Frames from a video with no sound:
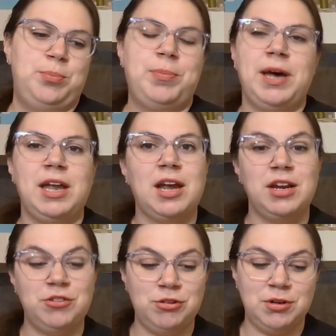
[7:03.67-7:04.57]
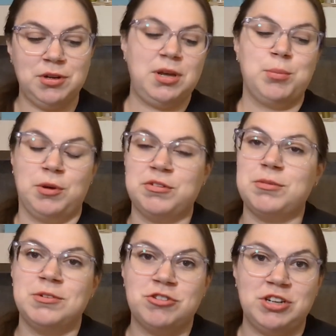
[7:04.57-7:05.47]
But I do know that
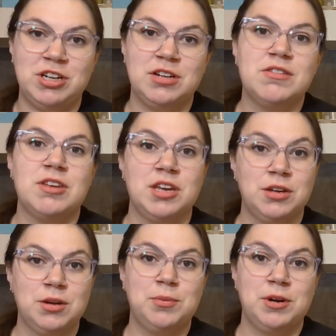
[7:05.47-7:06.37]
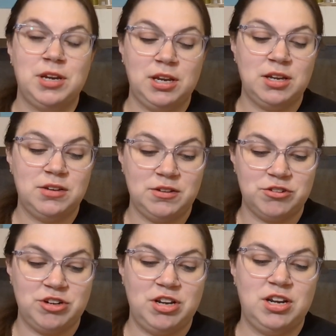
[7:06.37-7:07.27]
most machines in good working
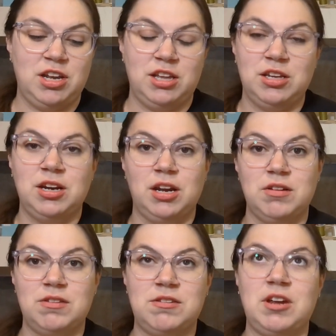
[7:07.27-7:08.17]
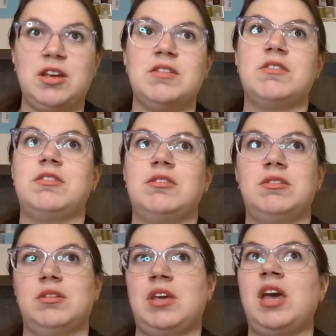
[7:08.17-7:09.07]
condition in the United States
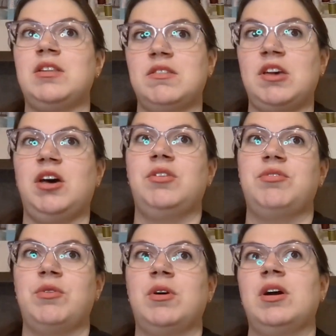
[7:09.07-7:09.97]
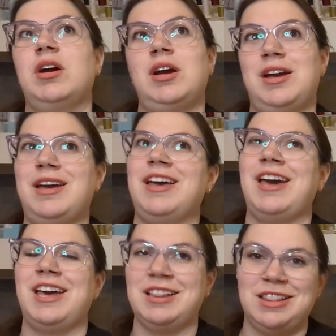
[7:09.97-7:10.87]
can sell for
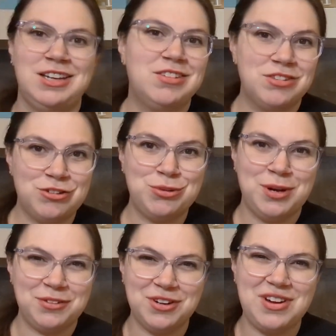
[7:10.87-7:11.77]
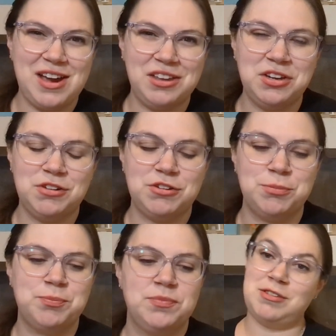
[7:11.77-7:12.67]
at least $200.
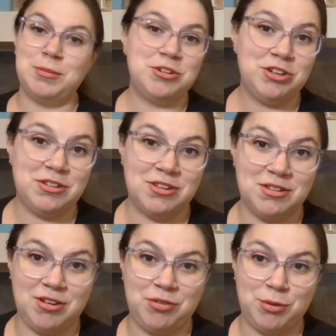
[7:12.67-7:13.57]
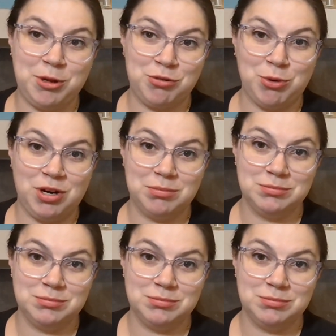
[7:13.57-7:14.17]
Some machines can sell for much more.